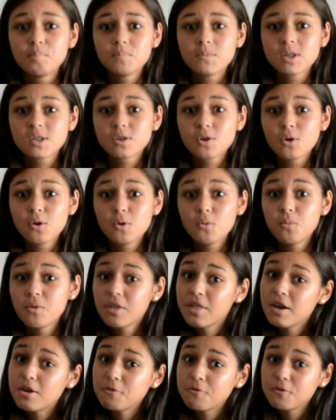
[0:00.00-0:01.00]
So
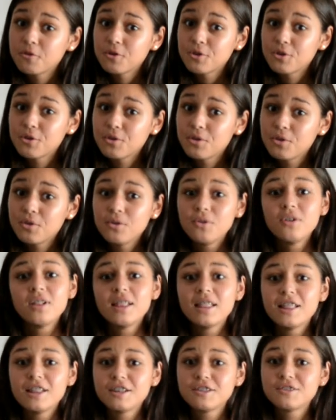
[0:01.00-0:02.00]
without further ado,
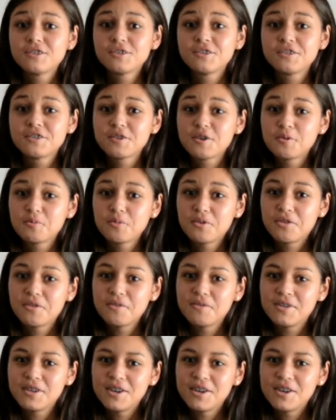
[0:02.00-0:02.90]
let's just start with the